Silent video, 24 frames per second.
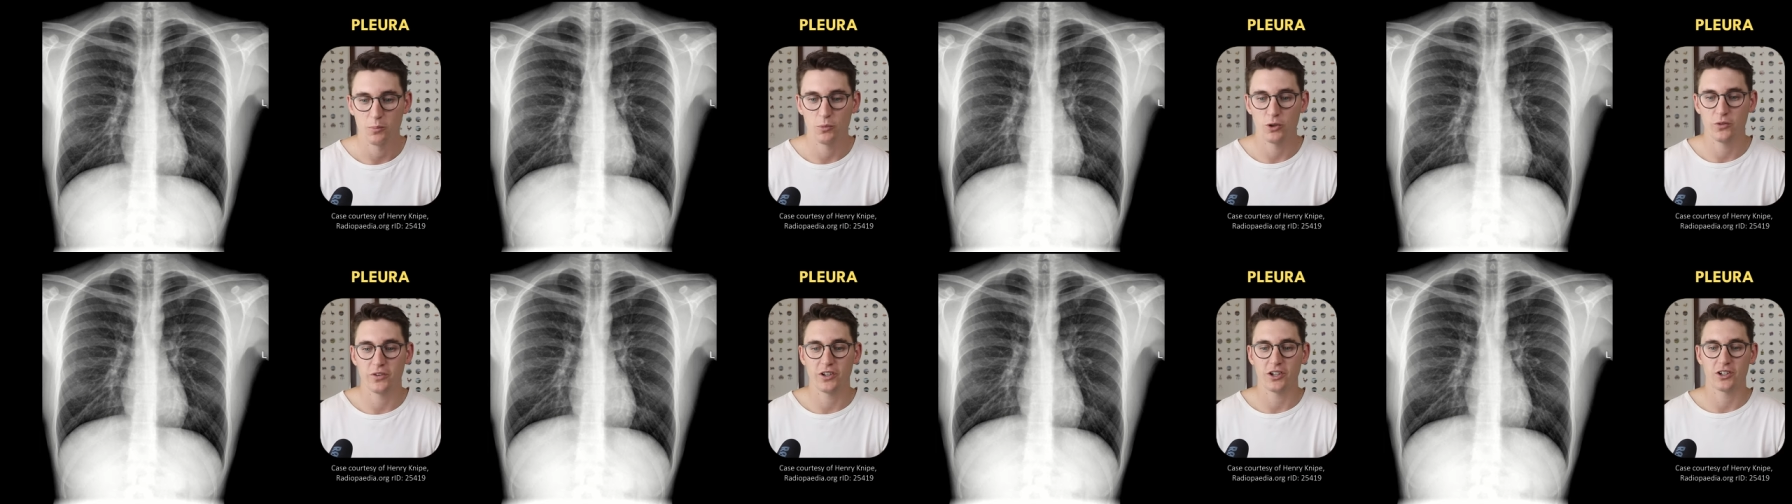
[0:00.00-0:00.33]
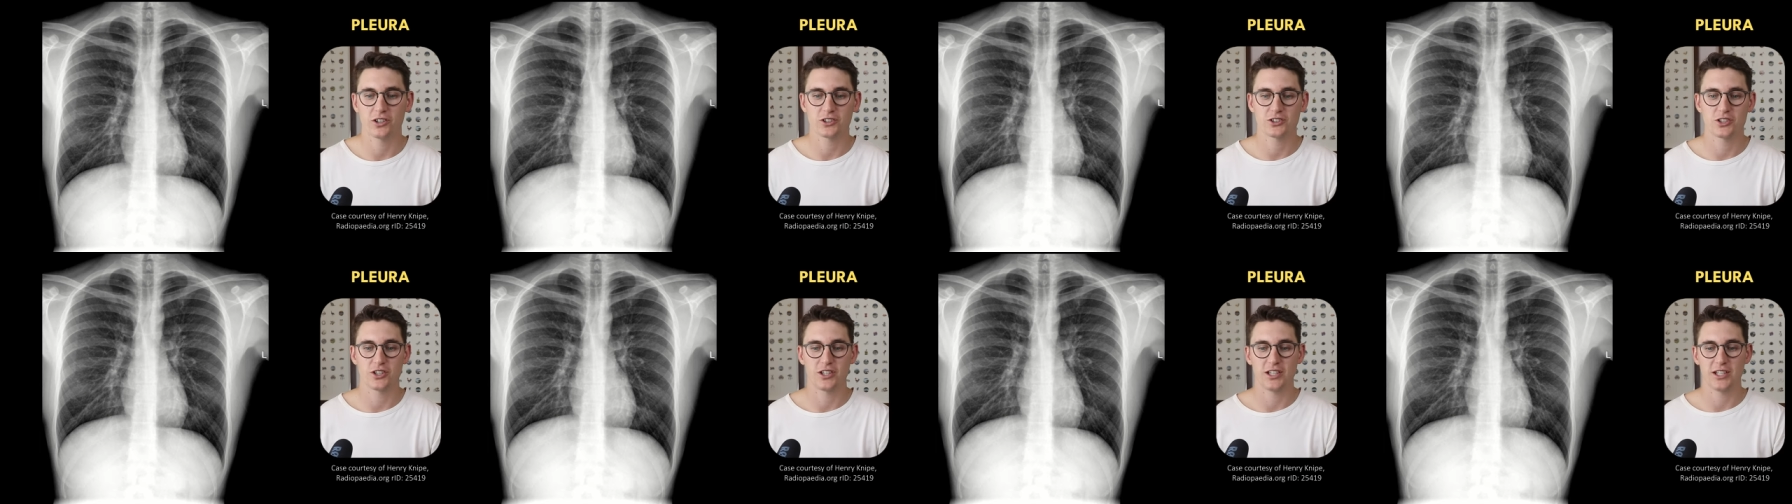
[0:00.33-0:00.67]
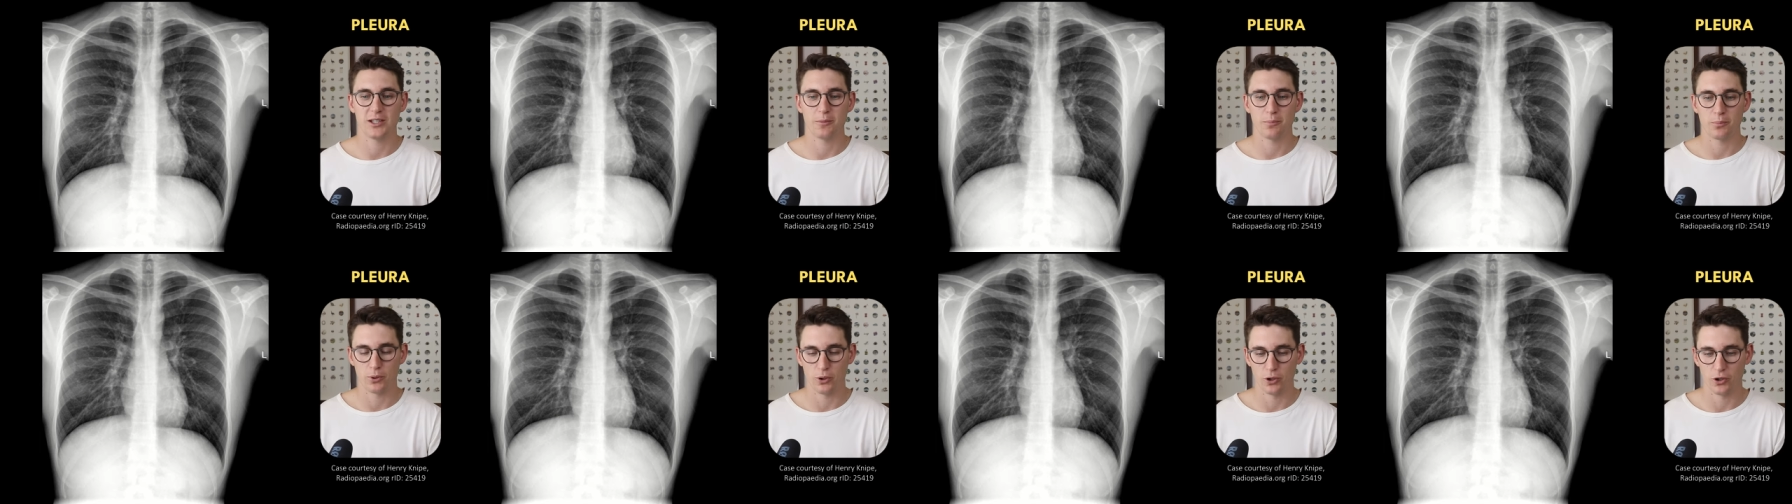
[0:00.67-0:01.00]
Moving on to
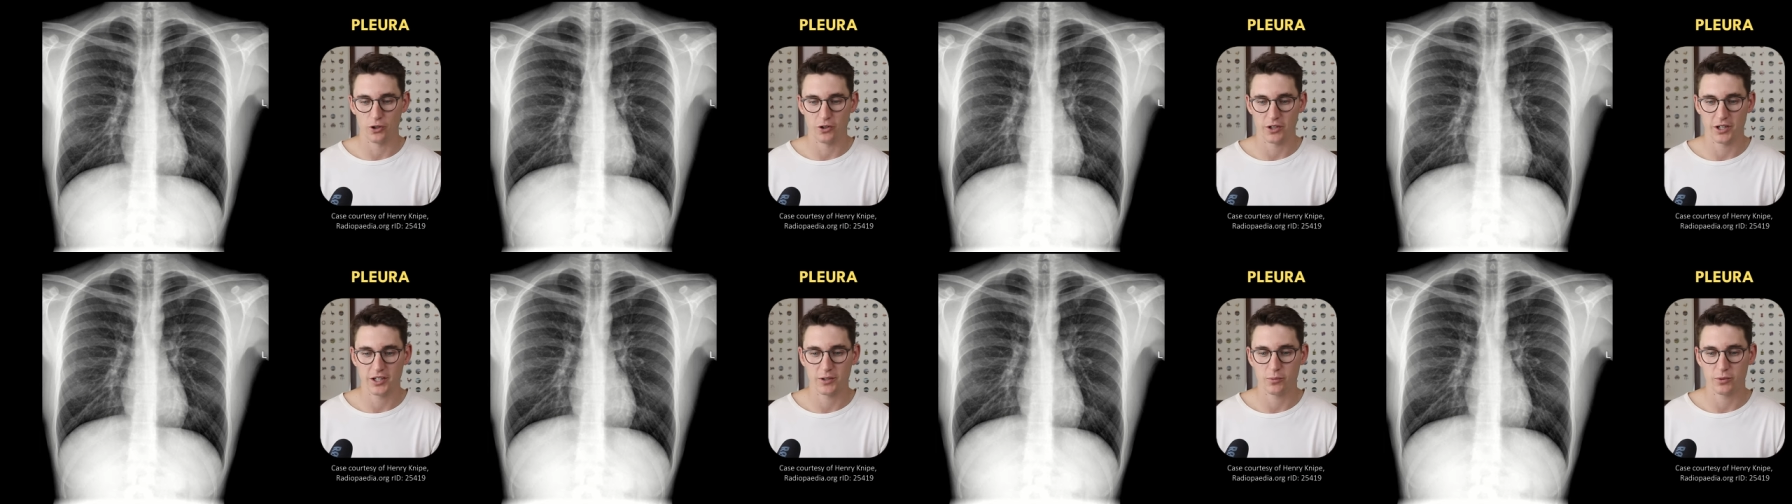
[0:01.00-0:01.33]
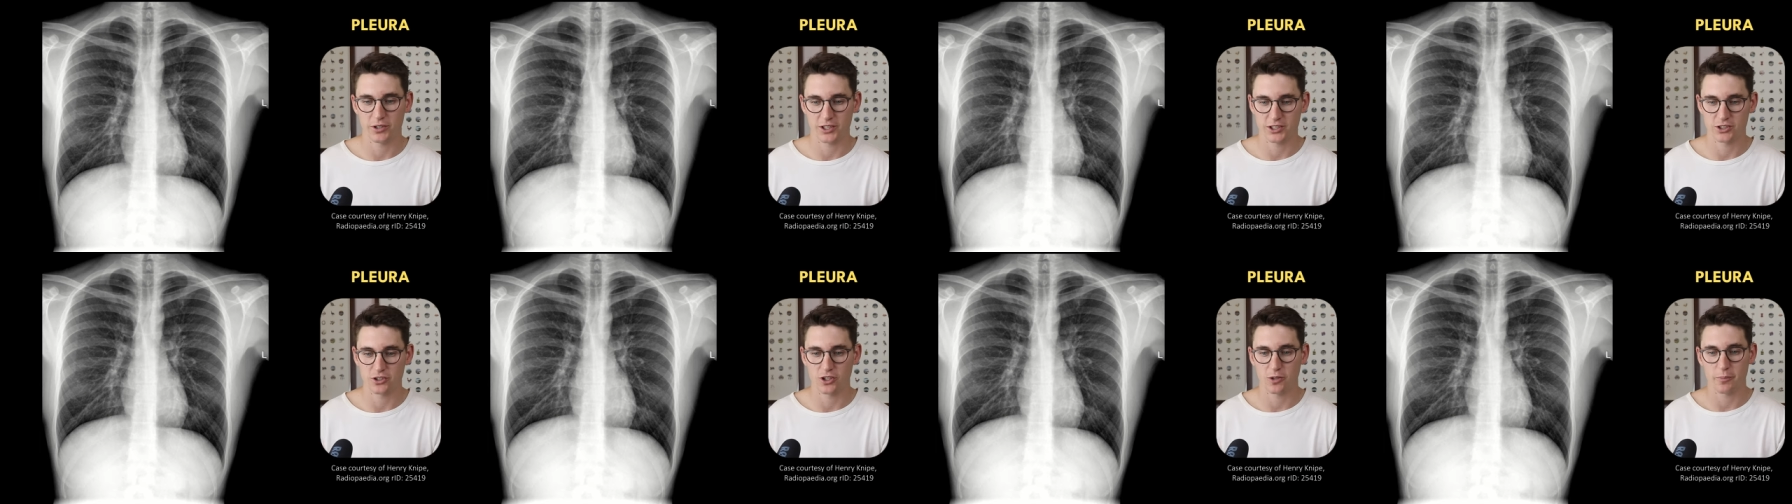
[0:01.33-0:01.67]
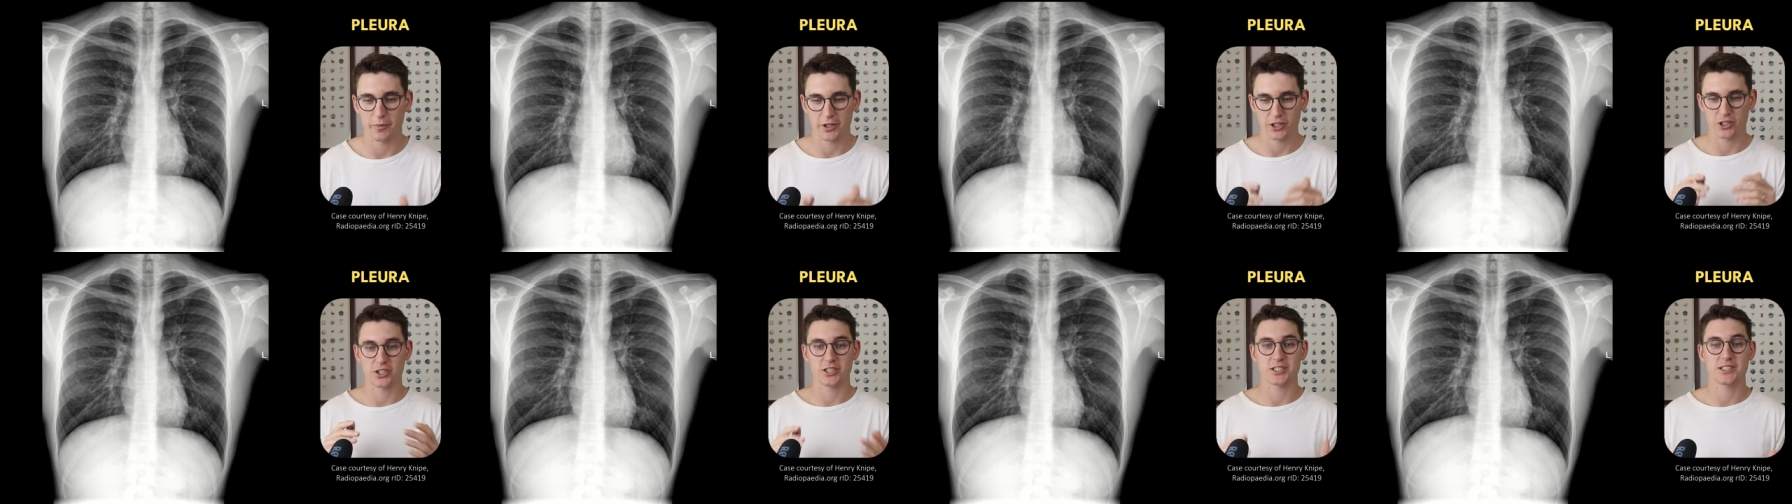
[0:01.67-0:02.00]
the pleura, well, there's not much